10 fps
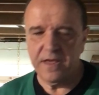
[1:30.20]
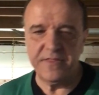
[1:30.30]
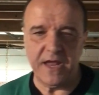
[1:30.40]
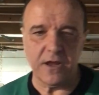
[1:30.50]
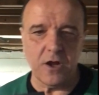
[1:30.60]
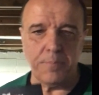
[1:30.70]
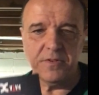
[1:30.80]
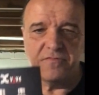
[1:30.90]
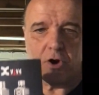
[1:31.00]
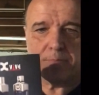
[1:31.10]
that a couple
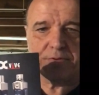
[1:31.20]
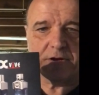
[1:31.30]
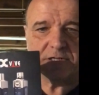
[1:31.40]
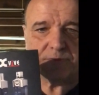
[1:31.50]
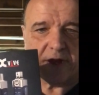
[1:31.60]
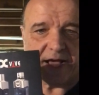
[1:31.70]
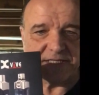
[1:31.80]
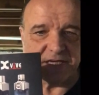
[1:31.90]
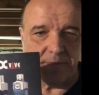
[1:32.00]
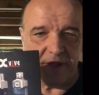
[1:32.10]
of harp players were
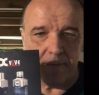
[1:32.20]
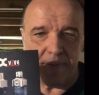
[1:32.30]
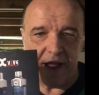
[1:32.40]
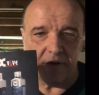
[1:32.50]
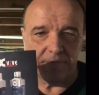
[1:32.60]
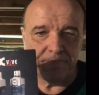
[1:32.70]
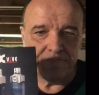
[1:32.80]
asking me about.